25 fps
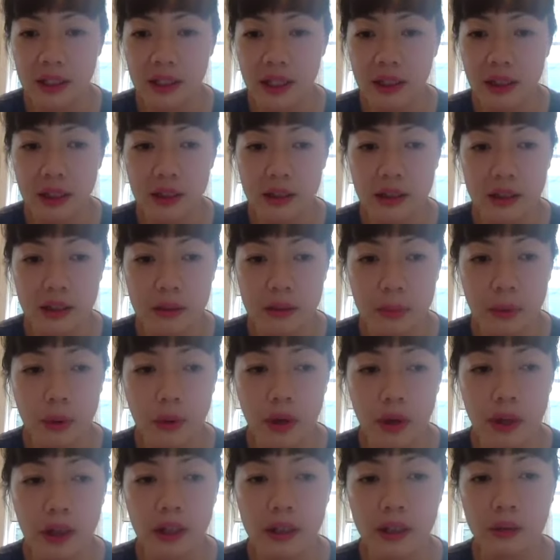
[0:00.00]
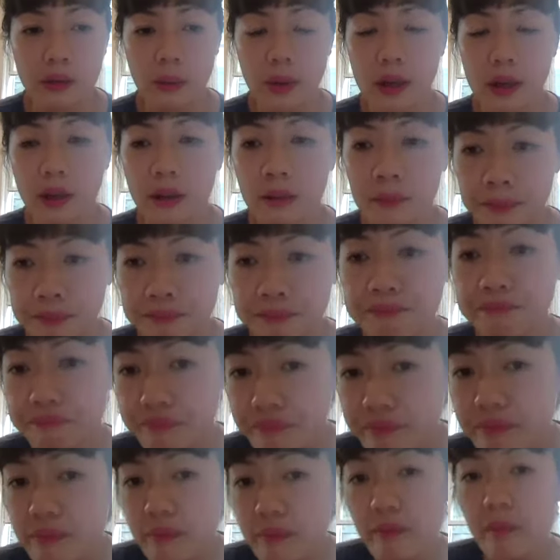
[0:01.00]
and, and support as well.
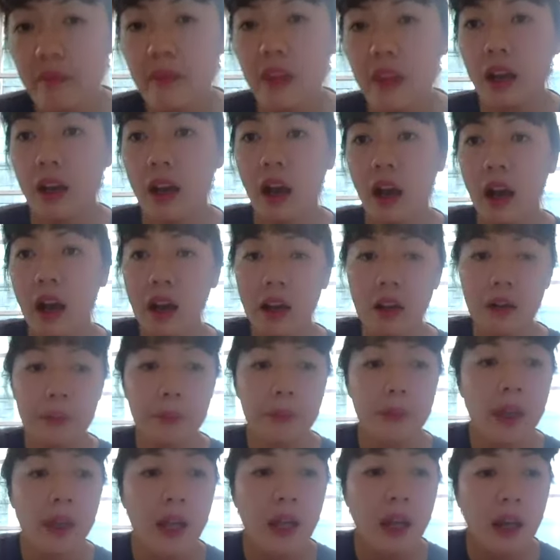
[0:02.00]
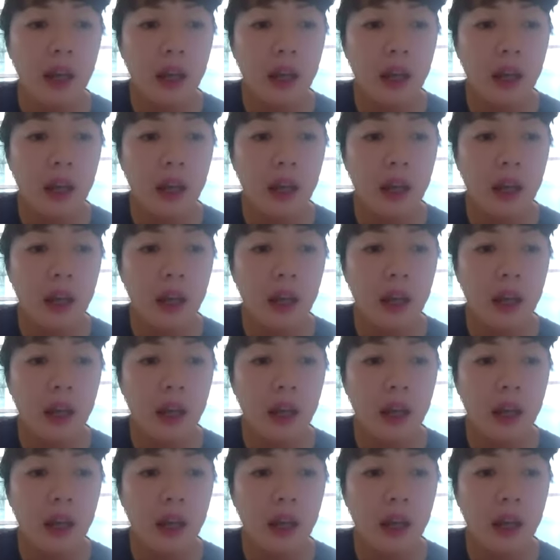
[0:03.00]
Um,